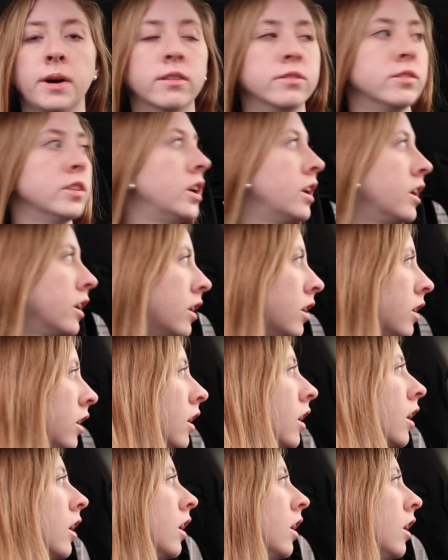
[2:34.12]
bell
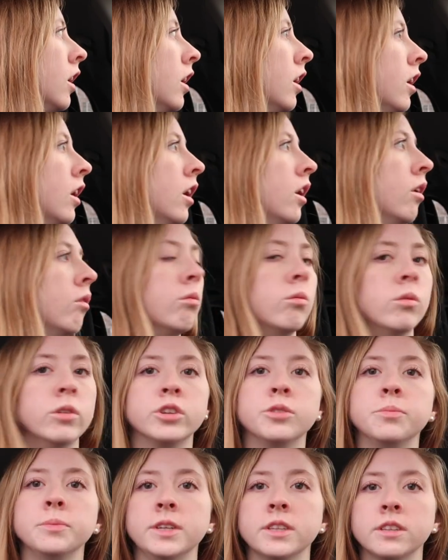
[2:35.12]
ring,
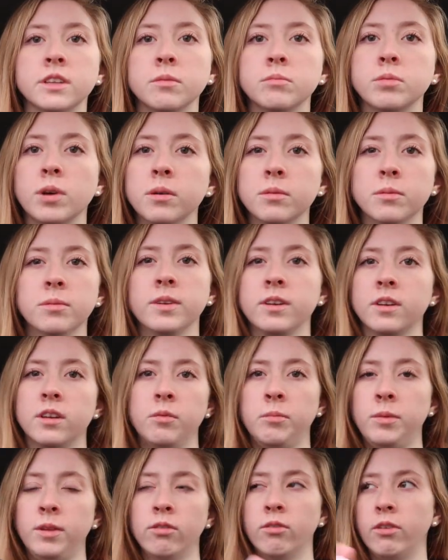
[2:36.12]
which means I'm probably
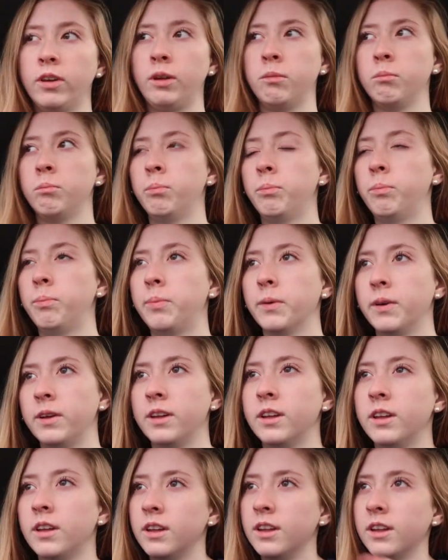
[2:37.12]
gonna be late, but
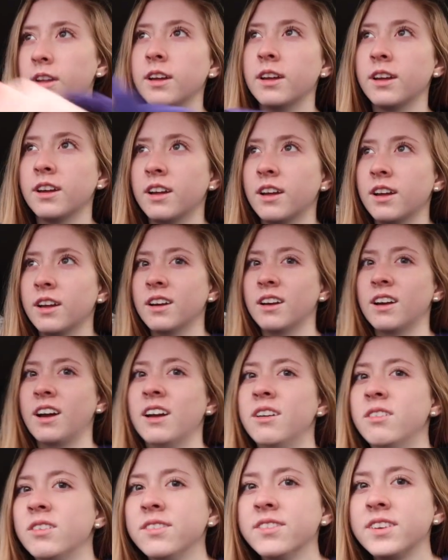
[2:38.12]

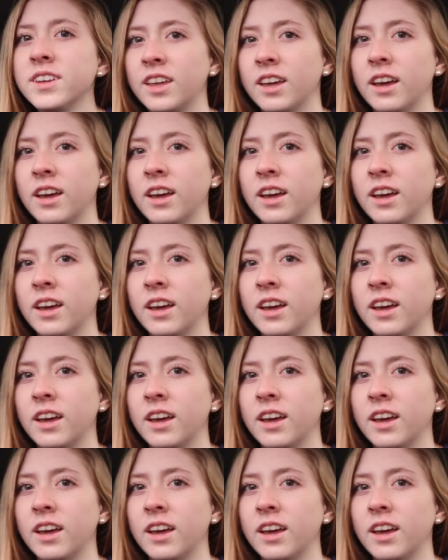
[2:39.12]
I don't even